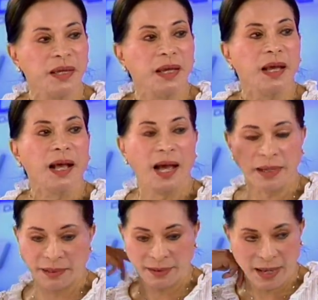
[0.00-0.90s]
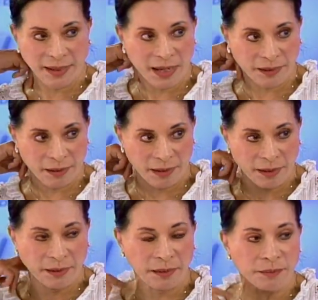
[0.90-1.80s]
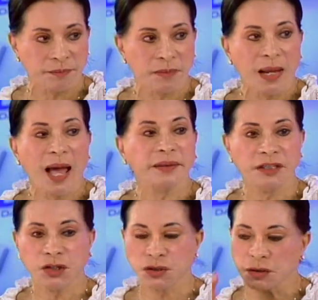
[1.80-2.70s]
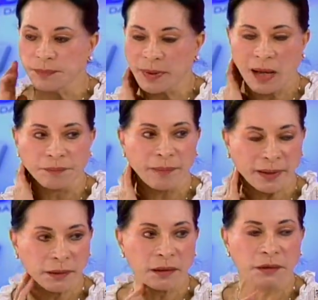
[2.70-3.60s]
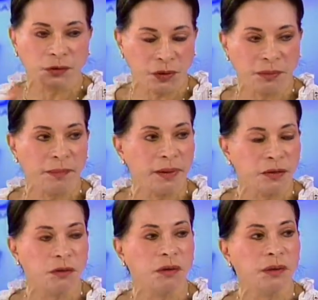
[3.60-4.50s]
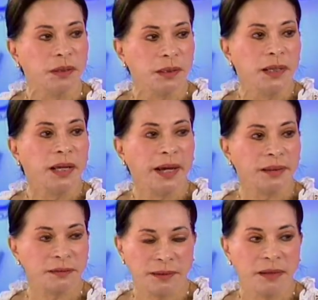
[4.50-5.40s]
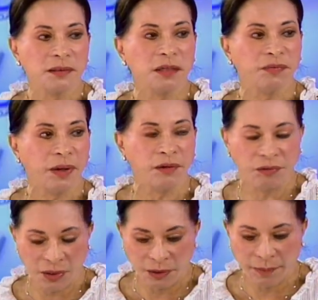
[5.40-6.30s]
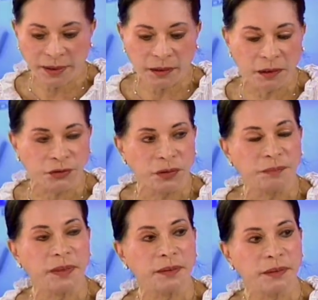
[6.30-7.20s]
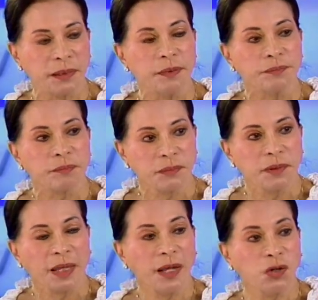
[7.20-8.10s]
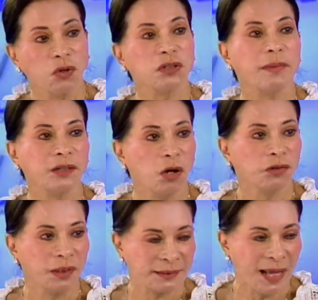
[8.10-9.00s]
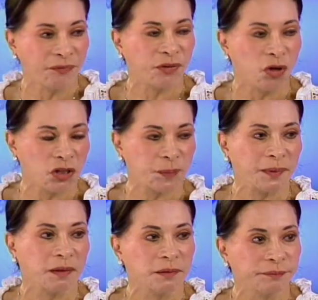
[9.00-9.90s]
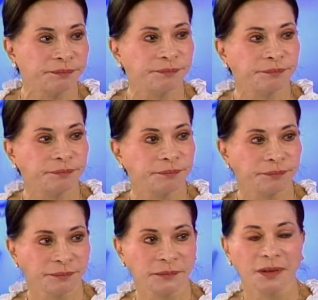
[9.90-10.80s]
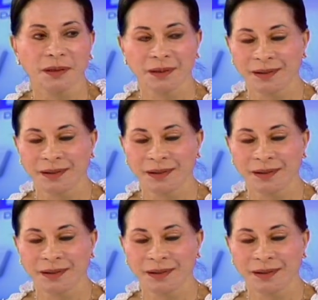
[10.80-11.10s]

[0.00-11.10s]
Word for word: Mm. So you believe I did, Gloria I should an, be sent home? I think she should have medical treatment, you know. Extensive and real medical treatment. Yeah. Okay, all right. And next. Go to my doctor in Stanford Hospital. Okay, all right, yeah.